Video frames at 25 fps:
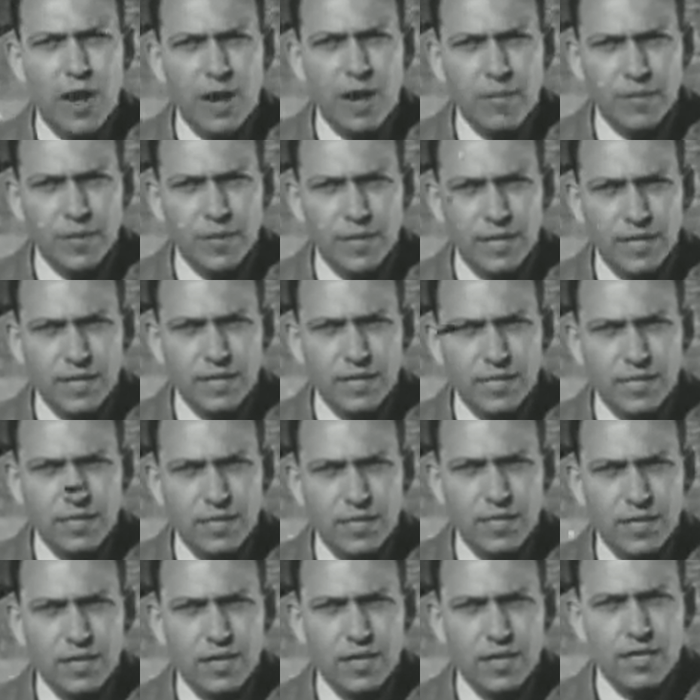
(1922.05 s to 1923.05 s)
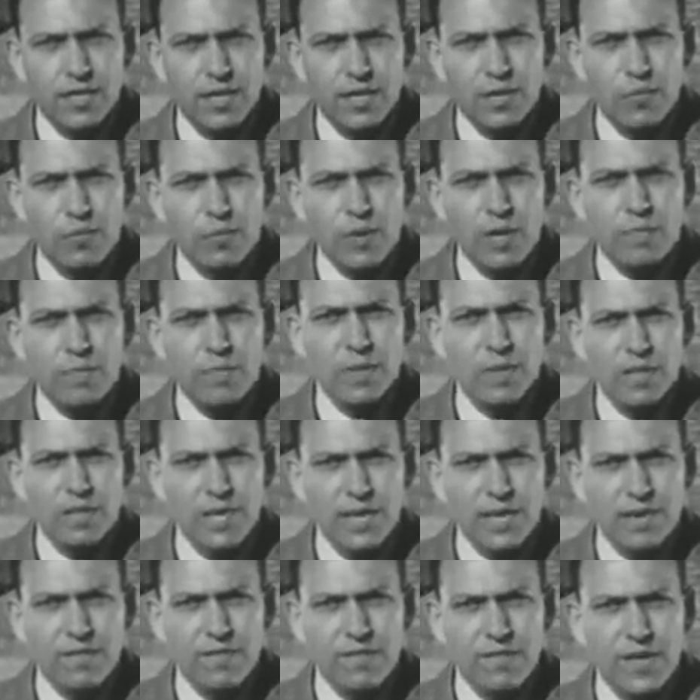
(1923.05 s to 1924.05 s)
properties that we
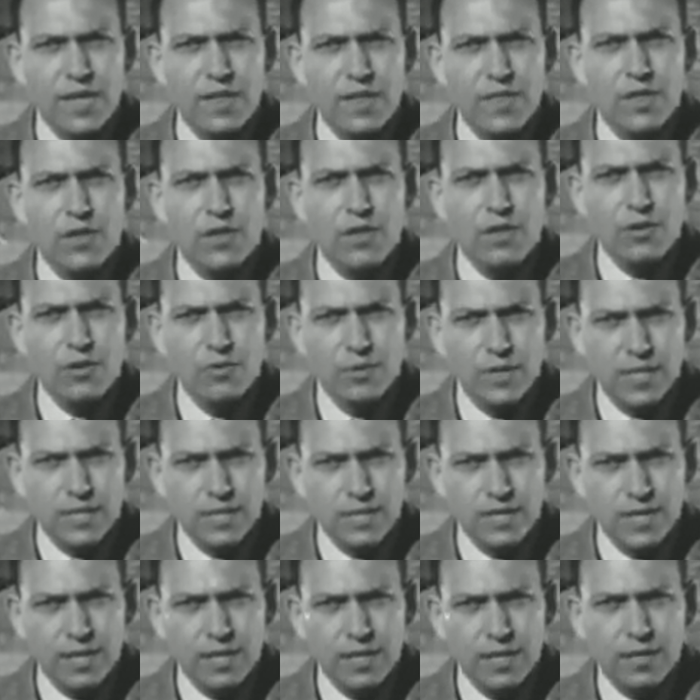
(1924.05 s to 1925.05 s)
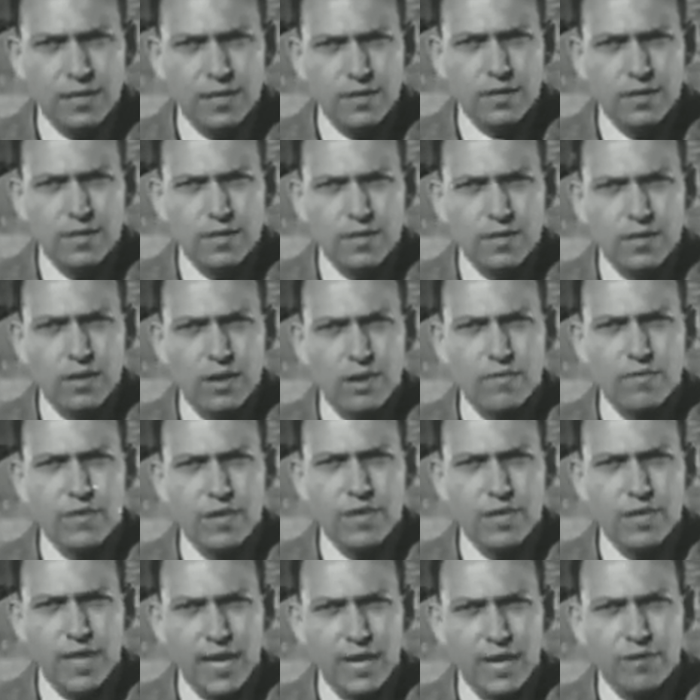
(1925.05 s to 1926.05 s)
believe in the unity
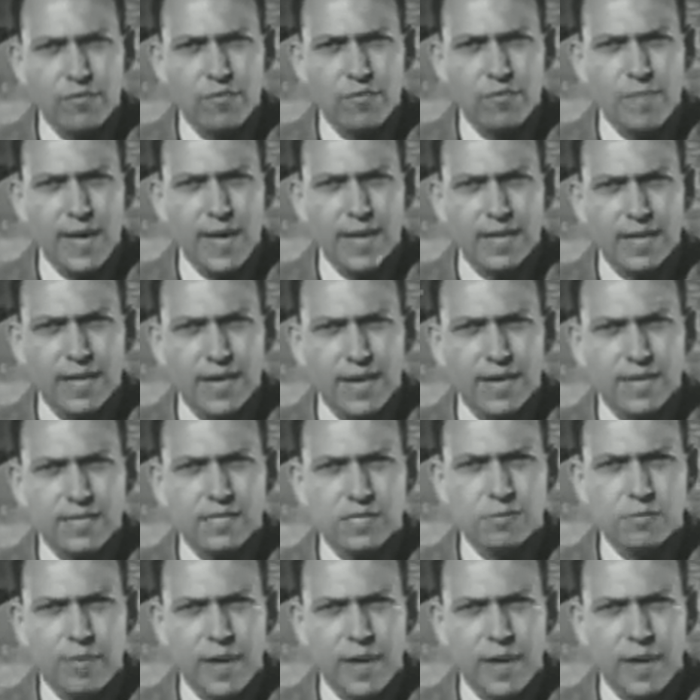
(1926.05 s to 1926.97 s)
of the electromagnetic